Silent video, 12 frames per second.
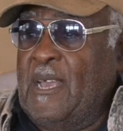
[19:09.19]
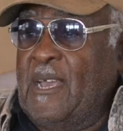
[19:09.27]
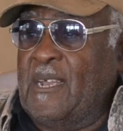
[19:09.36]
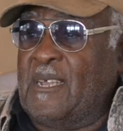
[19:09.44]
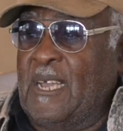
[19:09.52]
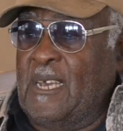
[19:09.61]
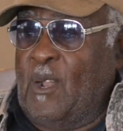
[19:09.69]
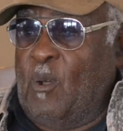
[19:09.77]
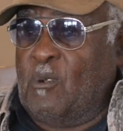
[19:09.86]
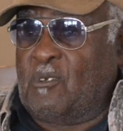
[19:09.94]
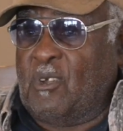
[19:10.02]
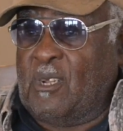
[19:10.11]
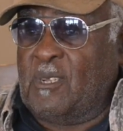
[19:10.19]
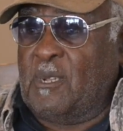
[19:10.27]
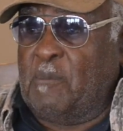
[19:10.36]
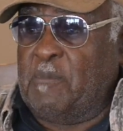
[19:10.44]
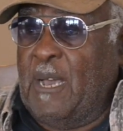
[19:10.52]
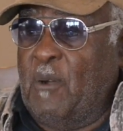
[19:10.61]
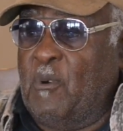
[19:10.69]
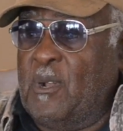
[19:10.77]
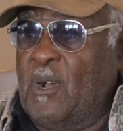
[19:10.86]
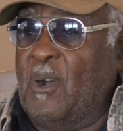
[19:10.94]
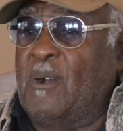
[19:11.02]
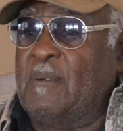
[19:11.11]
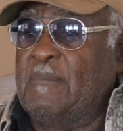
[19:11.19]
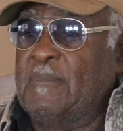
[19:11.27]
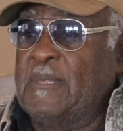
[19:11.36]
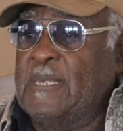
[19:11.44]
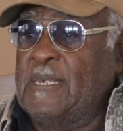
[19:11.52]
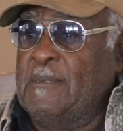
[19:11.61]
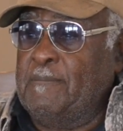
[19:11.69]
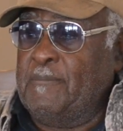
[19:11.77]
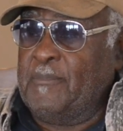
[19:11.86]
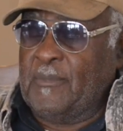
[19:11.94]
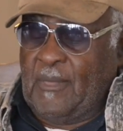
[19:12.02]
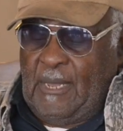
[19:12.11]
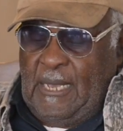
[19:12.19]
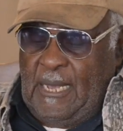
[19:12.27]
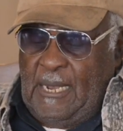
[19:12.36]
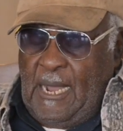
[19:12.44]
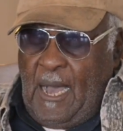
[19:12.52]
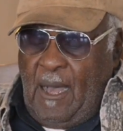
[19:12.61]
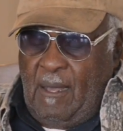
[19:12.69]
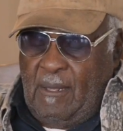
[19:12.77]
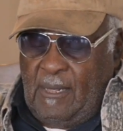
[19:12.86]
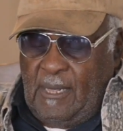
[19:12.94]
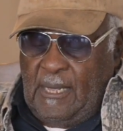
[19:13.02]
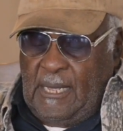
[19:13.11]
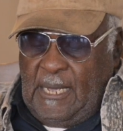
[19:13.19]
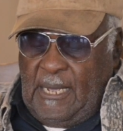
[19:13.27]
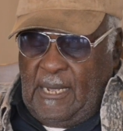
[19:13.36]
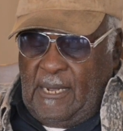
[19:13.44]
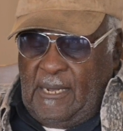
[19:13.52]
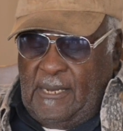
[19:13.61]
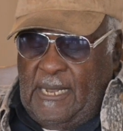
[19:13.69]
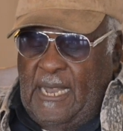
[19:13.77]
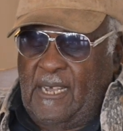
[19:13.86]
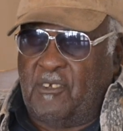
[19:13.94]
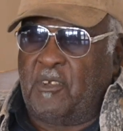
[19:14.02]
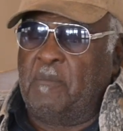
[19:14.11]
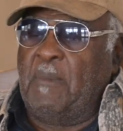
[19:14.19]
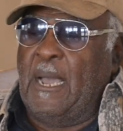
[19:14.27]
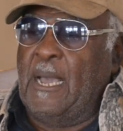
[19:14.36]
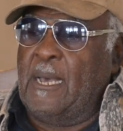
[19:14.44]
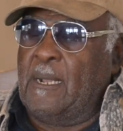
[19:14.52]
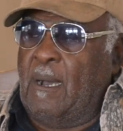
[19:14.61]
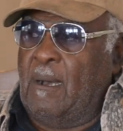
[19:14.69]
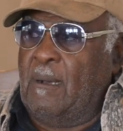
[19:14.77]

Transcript: and carried all the children up there with her. And then she married,